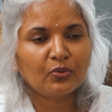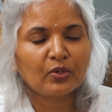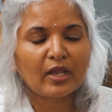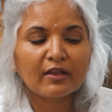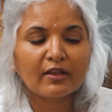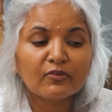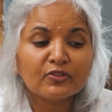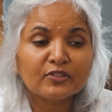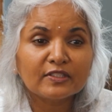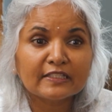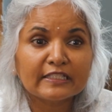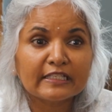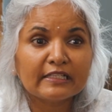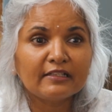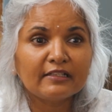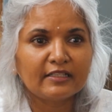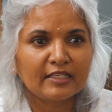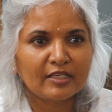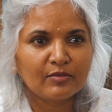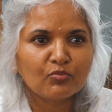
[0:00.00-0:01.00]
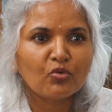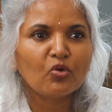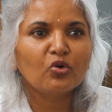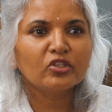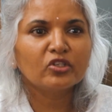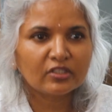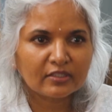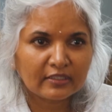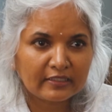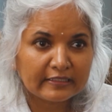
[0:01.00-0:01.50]
yoga, I was still
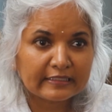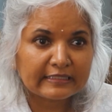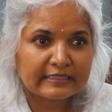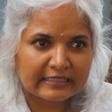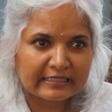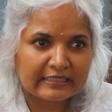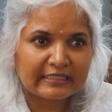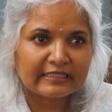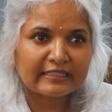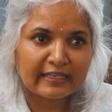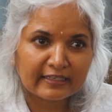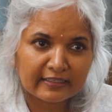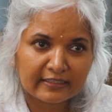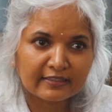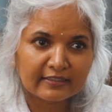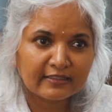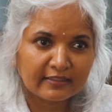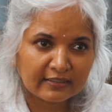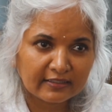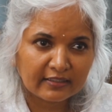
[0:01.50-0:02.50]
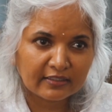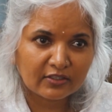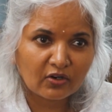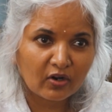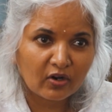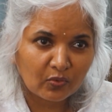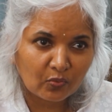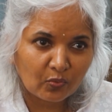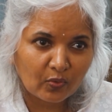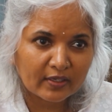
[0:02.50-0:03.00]
emotionally getting hurt
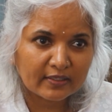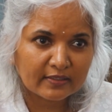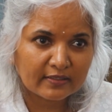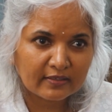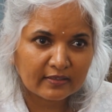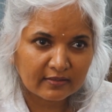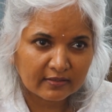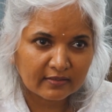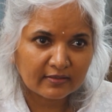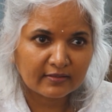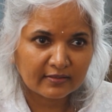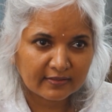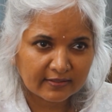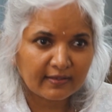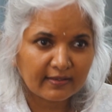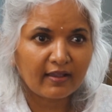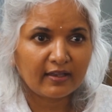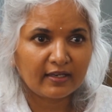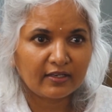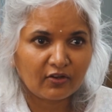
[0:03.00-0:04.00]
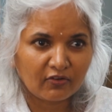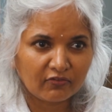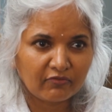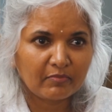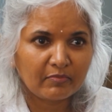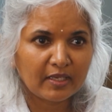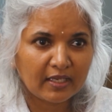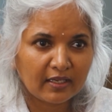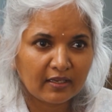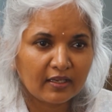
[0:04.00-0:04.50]
on one side
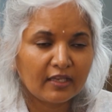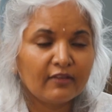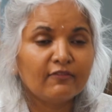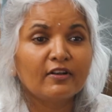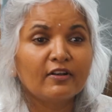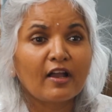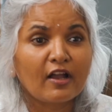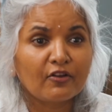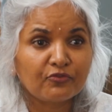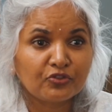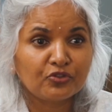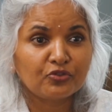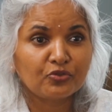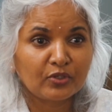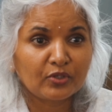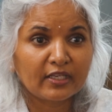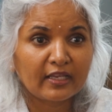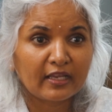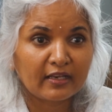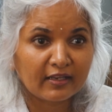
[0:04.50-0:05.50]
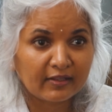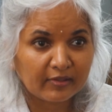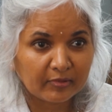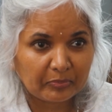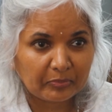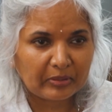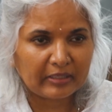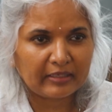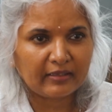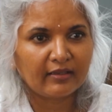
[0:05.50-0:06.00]
of me, even after doing
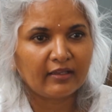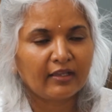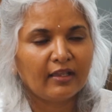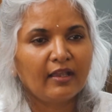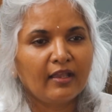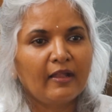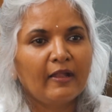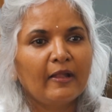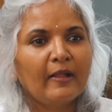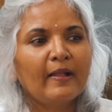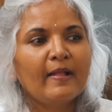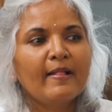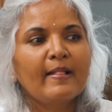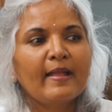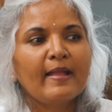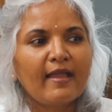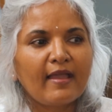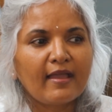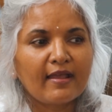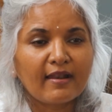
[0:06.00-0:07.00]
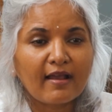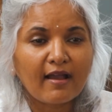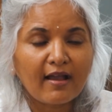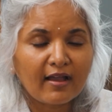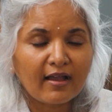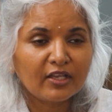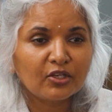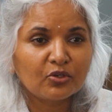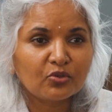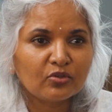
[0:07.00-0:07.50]
NLP. And
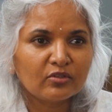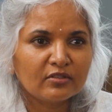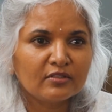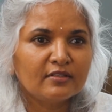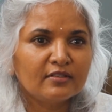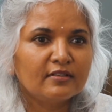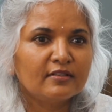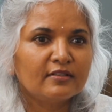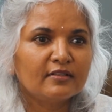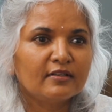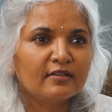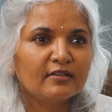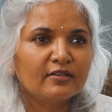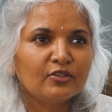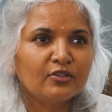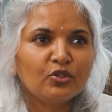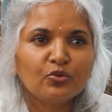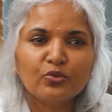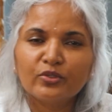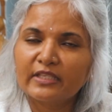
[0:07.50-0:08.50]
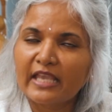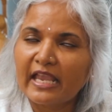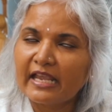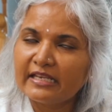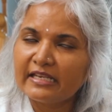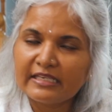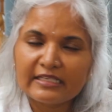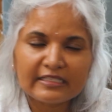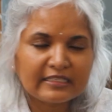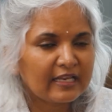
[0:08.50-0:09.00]
I couldn't use
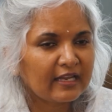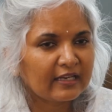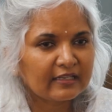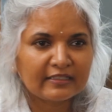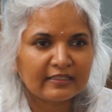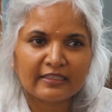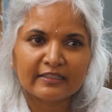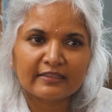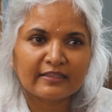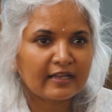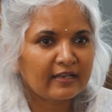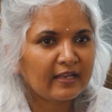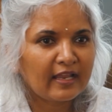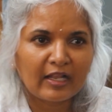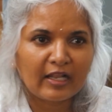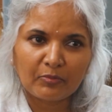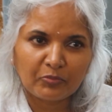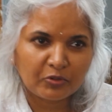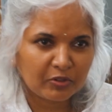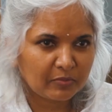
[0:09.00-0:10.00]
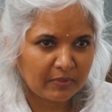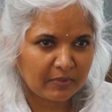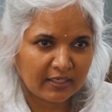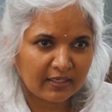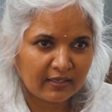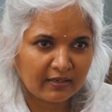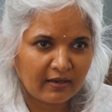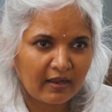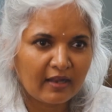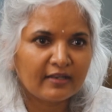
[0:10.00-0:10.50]
any technique that helped
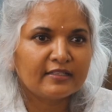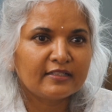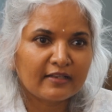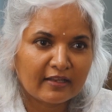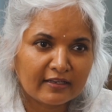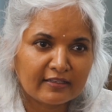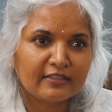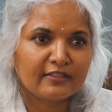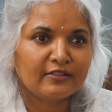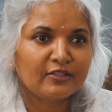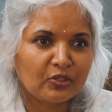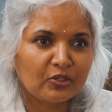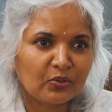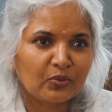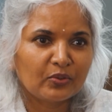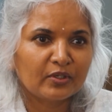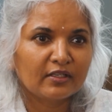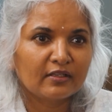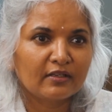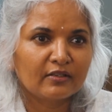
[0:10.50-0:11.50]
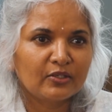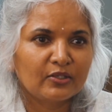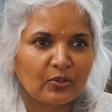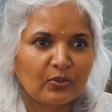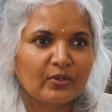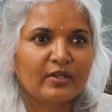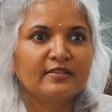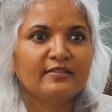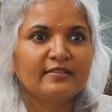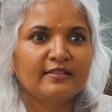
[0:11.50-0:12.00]
me until I did the
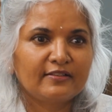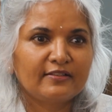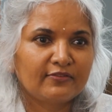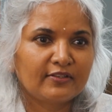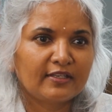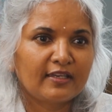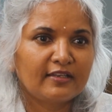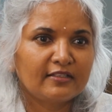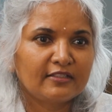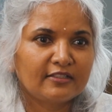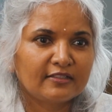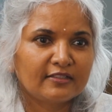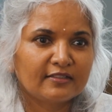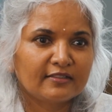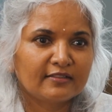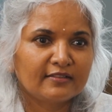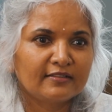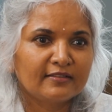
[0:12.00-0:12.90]
yoga certification.